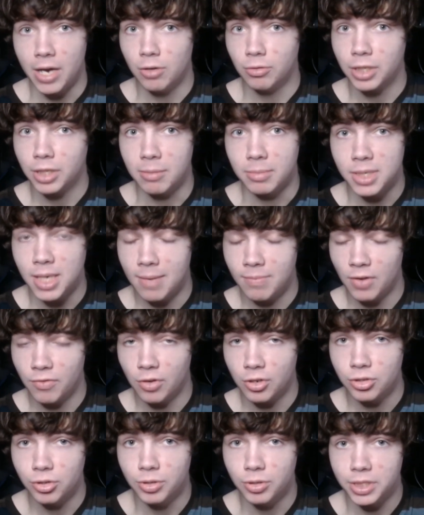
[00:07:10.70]
I don't think I'm a top
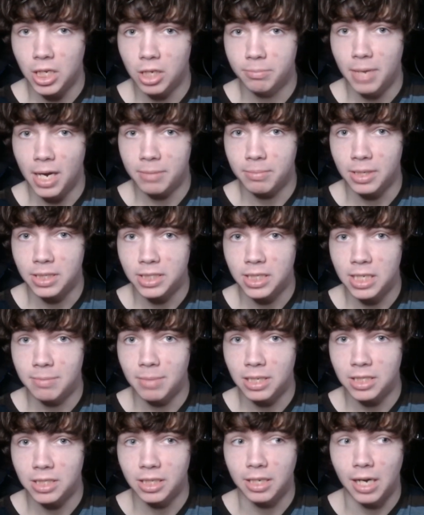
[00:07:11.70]
500 just held back by his
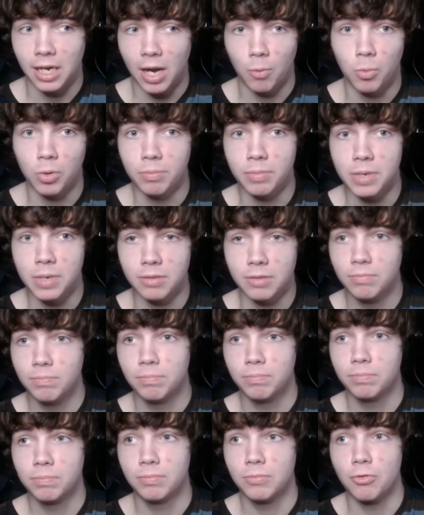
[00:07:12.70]
teammates, and I would be
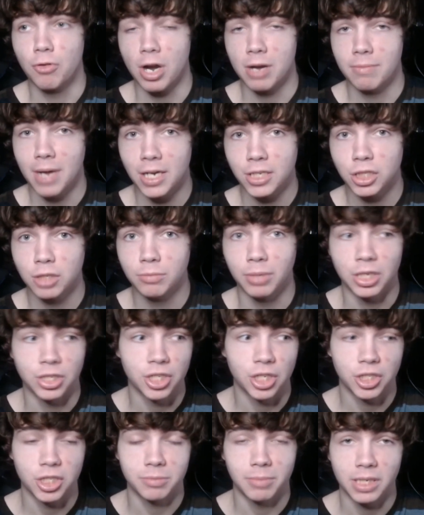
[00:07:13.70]
Grandmaster,
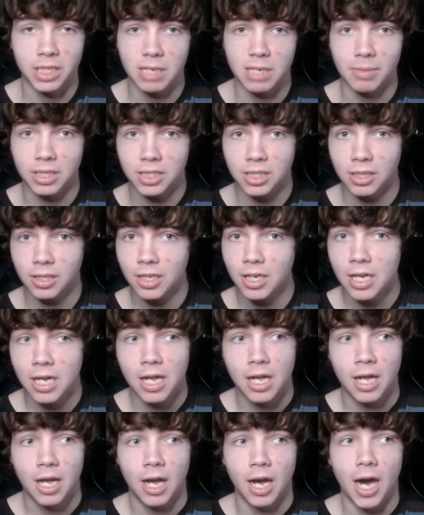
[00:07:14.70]
but it's just because my teammates suck.
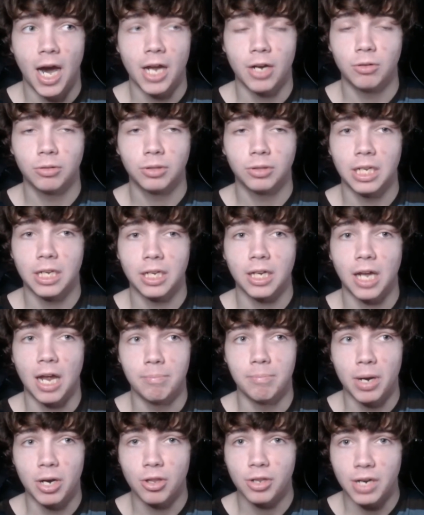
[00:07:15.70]
I don't think
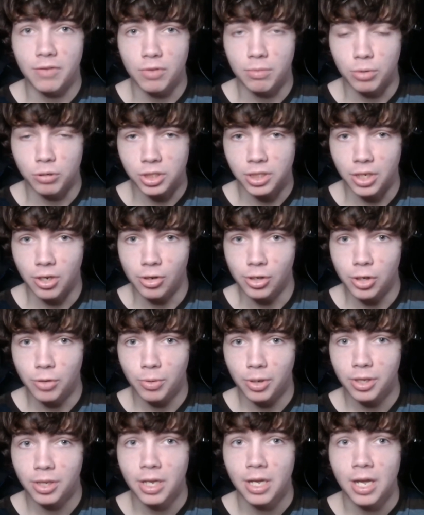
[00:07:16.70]
I'm better than every person I
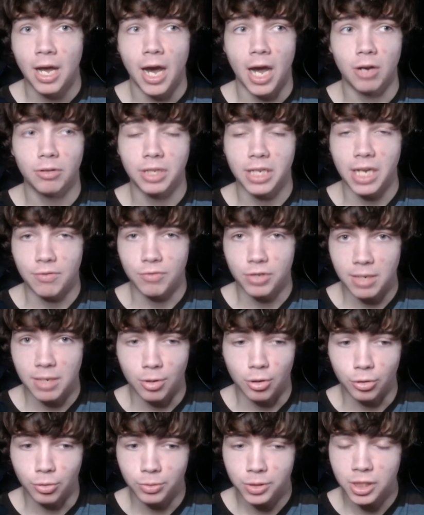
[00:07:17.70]
argue with. I don't think every
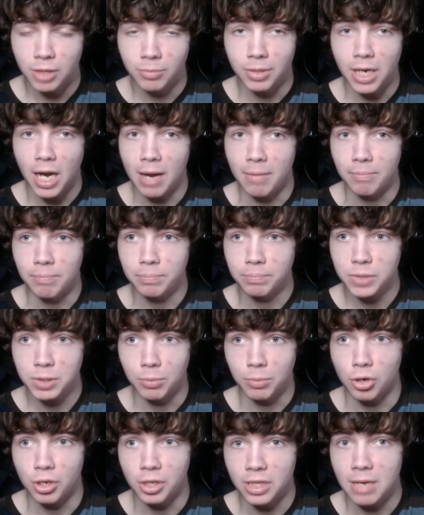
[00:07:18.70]
time I argue with someone, I'm
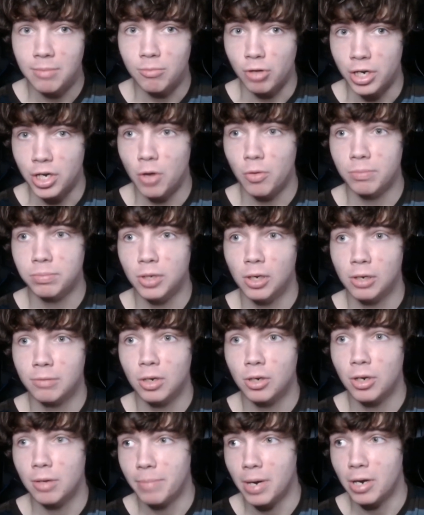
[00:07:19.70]
smarter than them or I know what I'm
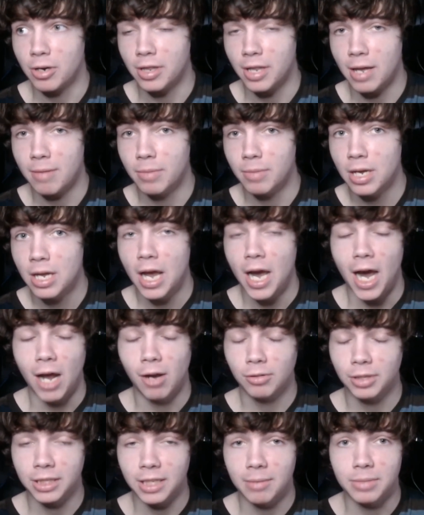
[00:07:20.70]
talking about compared to them.
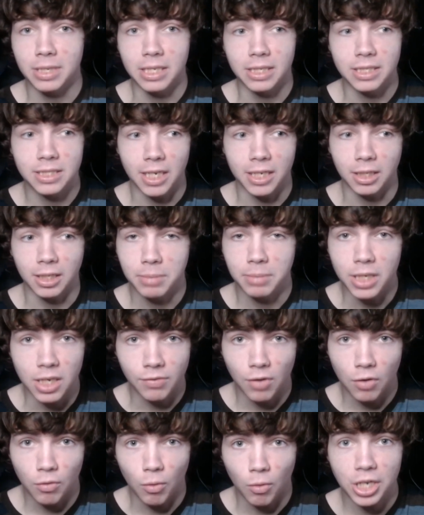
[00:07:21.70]
I don't think I'm the
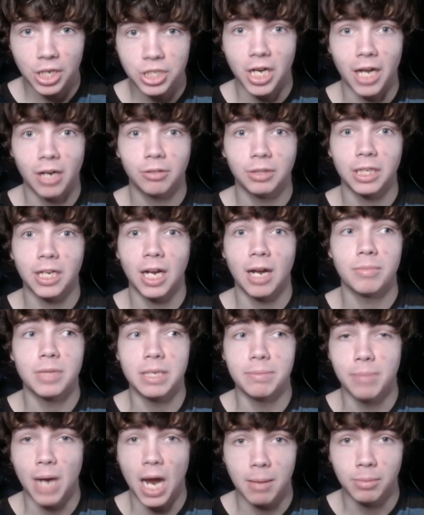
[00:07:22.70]
encyclopedia of Overwatch. I don't think
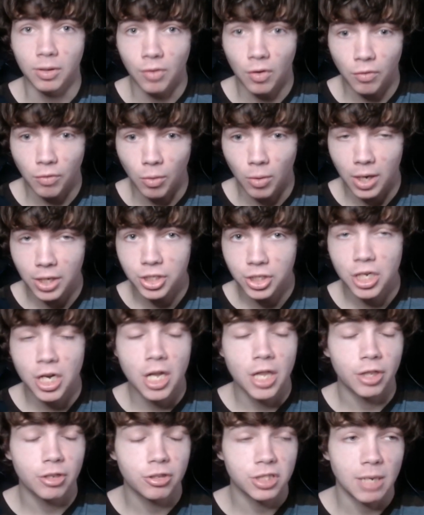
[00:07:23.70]
I'm the Bible of Overwatch.
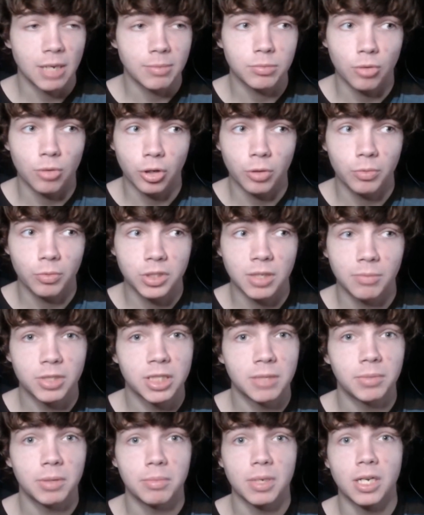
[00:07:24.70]
There's times I'm arguing with
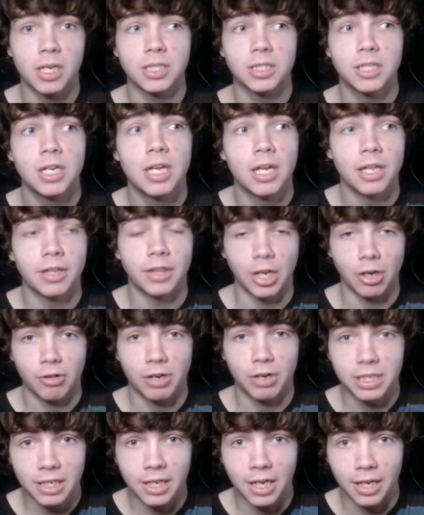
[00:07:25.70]
someone simply because
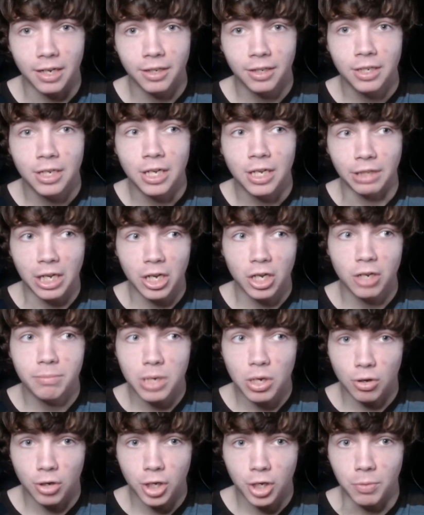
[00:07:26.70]
they're a dickhead. They
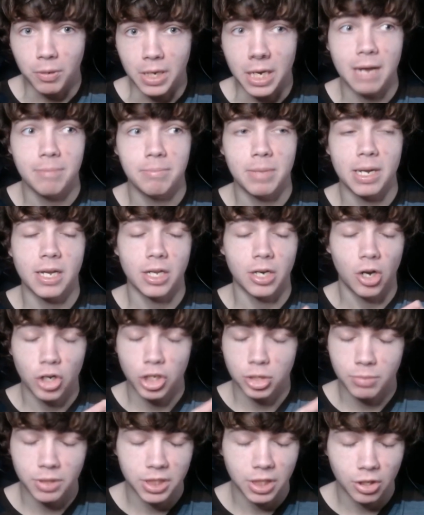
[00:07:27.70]
could be arguing and making an
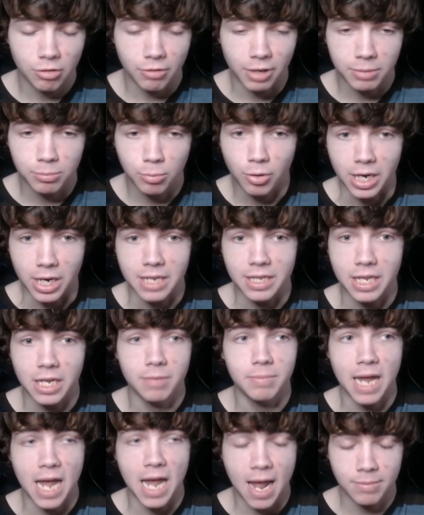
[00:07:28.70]
100% correct point, and
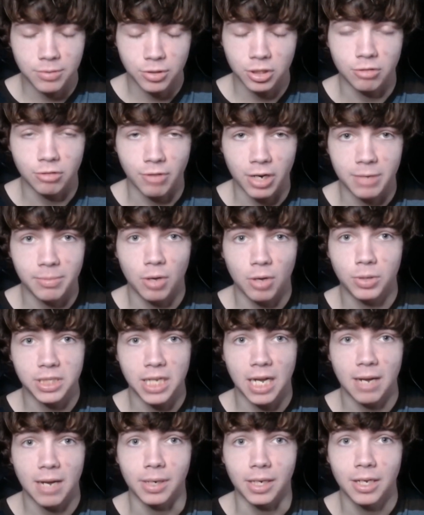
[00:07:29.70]
they could be absolutely right about
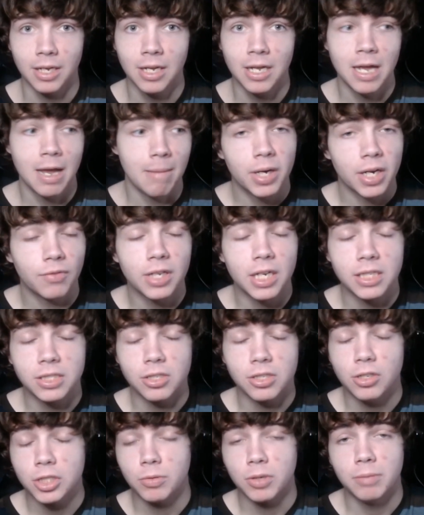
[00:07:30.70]
what's happening. But if the
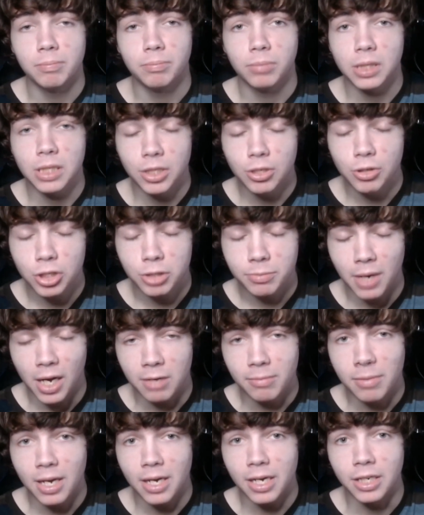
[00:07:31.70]
guy's also a complete
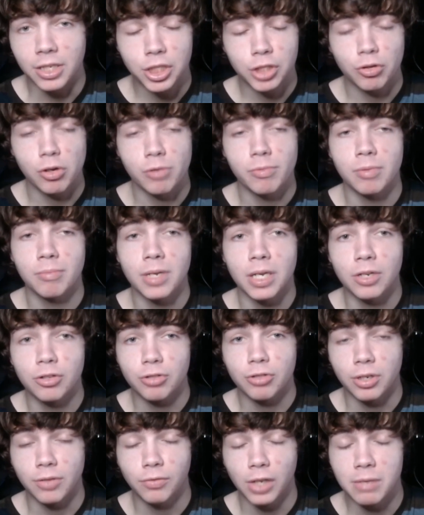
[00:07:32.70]
douchebag about it and is screaming at
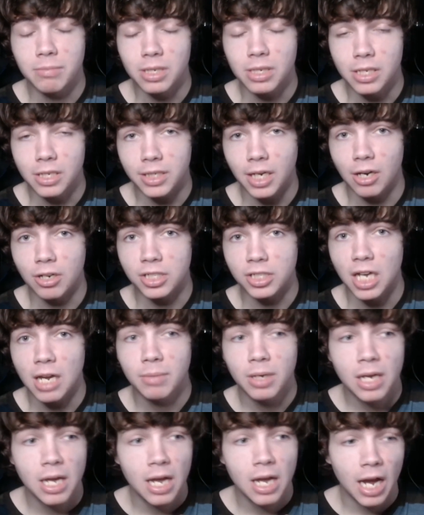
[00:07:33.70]
me and trying to flame me the entire
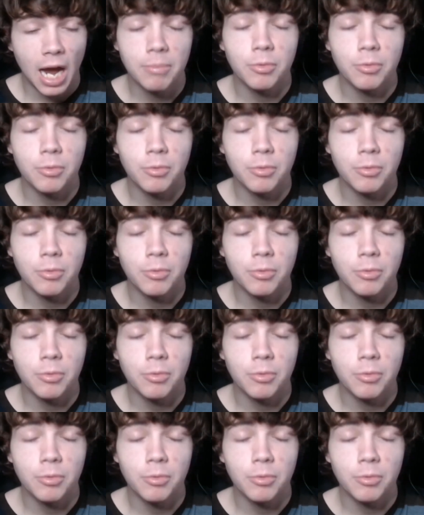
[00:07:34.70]
time,